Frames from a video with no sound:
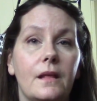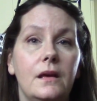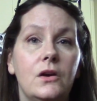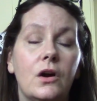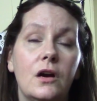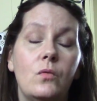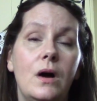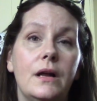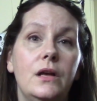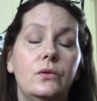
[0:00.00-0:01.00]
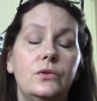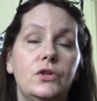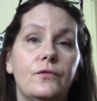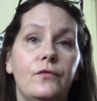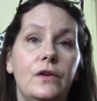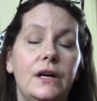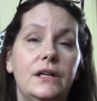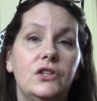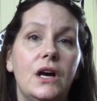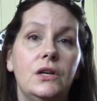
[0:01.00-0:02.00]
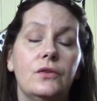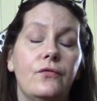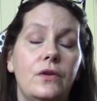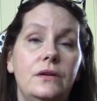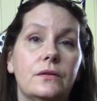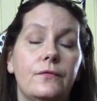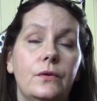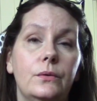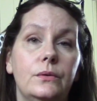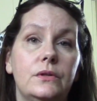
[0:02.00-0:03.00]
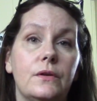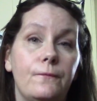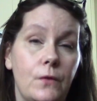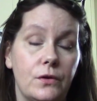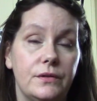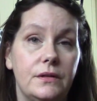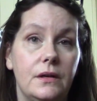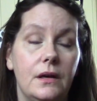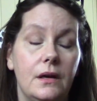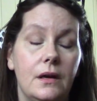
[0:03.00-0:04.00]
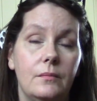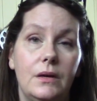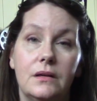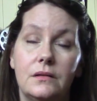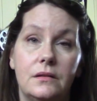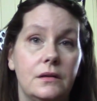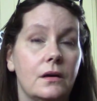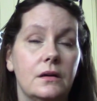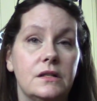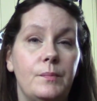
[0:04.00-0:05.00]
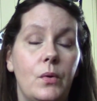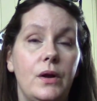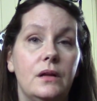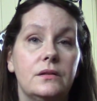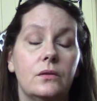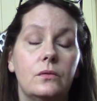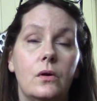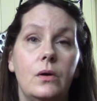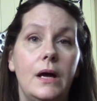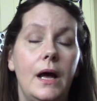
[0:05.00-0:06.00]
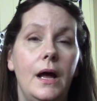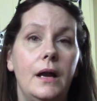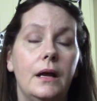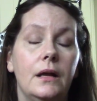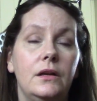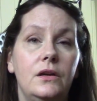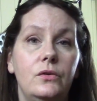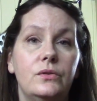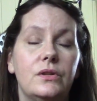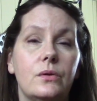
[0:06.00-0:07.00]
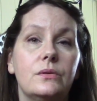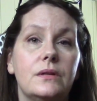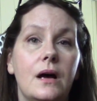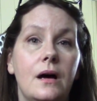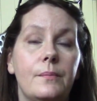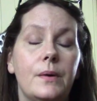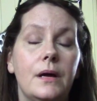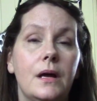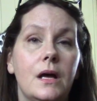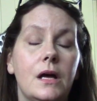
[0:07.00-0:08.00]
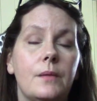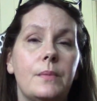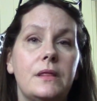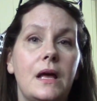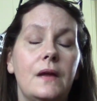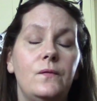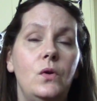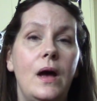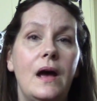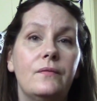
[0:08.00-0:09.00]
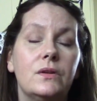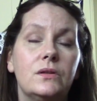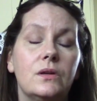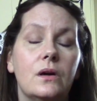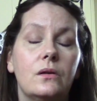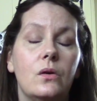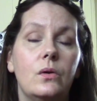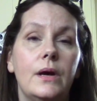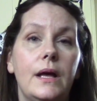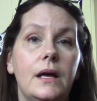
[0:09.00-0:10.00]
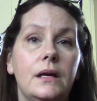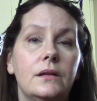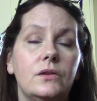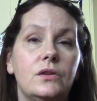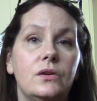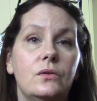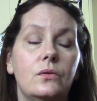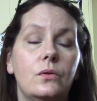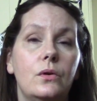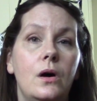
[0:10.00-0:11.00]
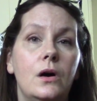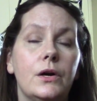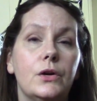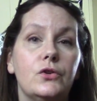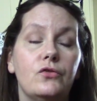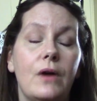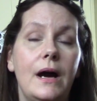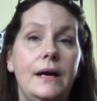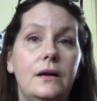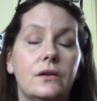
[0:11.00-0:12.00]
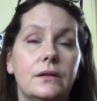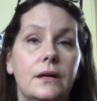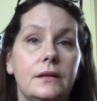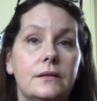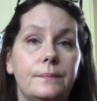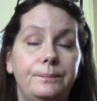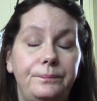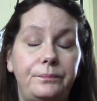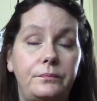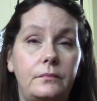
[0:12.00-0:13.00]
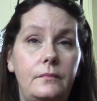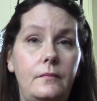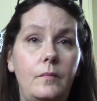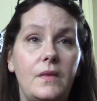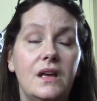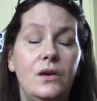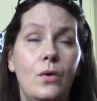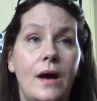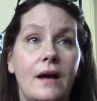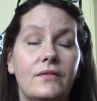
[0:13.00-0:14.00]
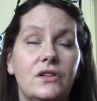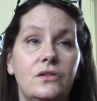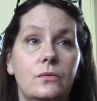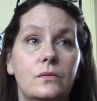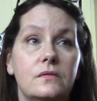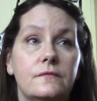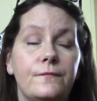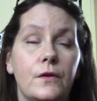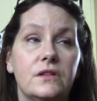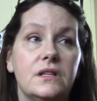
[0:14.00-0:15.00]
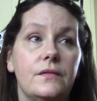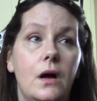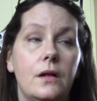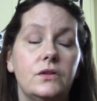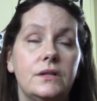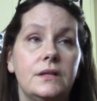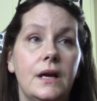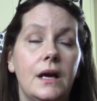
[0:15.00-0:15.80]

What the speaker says: you're going to want to use your fridge and your freezer foods first because they're going to spoil, so go ahead and use those up. But then if you have to start going into all your dried goods, you have to first of all just